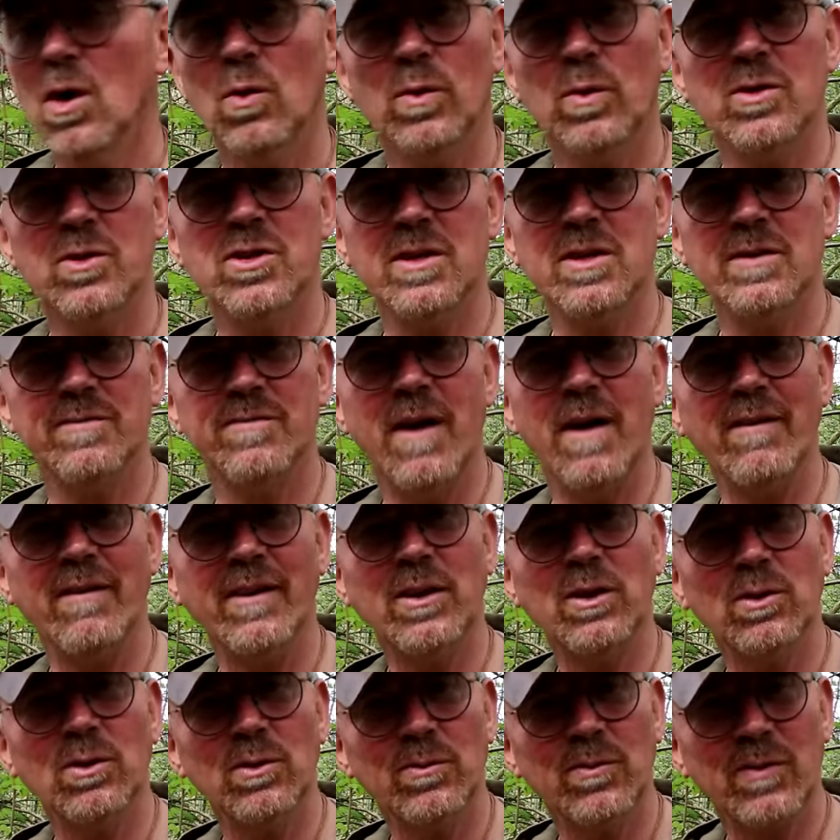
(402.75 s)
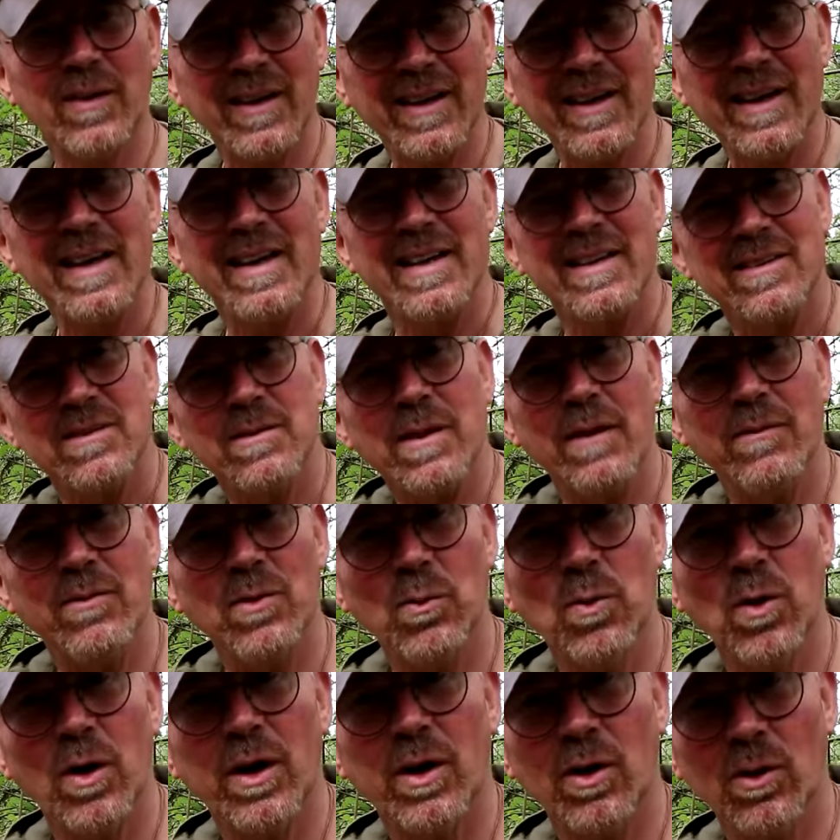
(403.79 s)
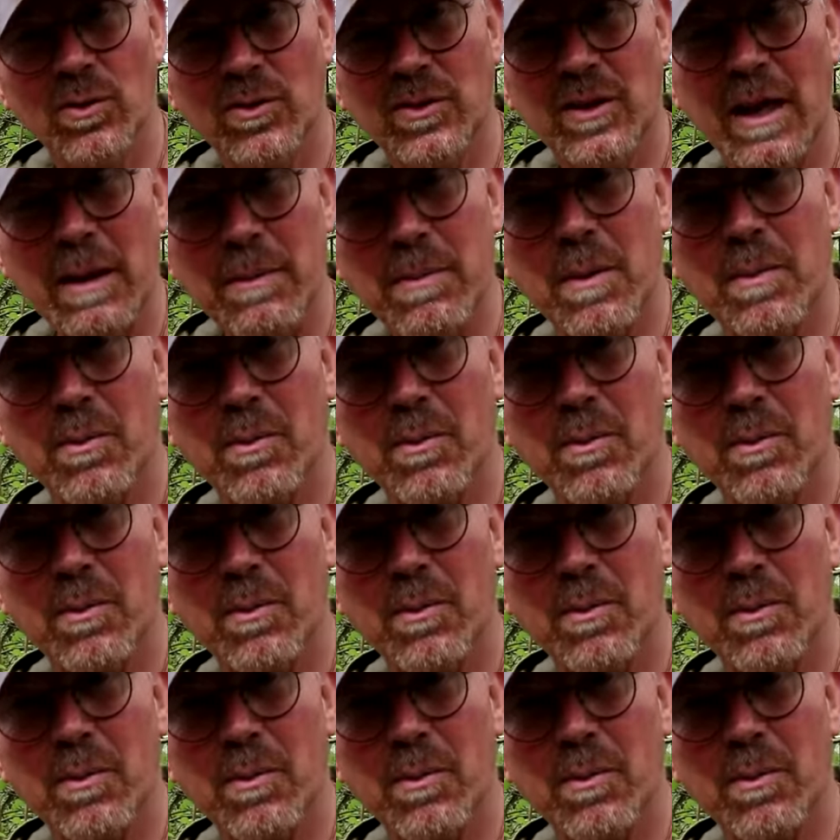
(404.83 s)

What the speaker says: which is very good for if you're working on deeper